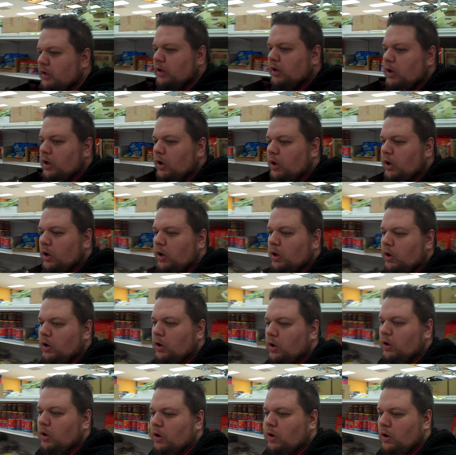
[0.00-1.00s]

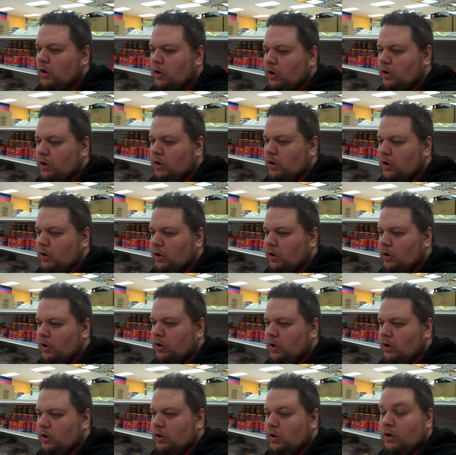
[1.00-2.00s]

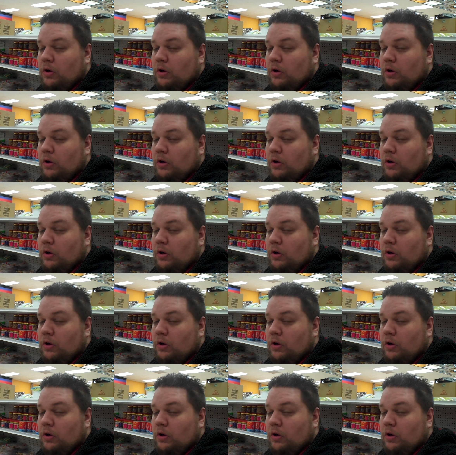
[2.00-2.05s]
Nothing is said.